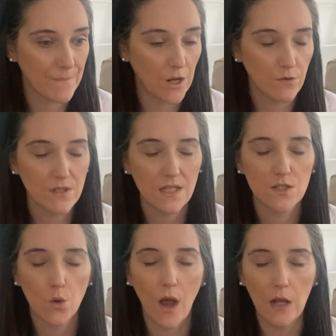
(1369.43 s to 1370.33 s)
obviously it's
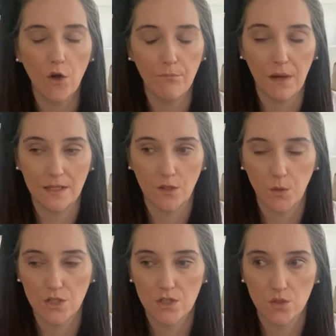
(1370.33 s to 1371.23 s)
quite a lot of money that we're
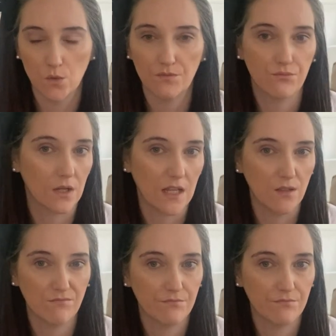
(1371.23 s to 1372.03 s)
just sort of really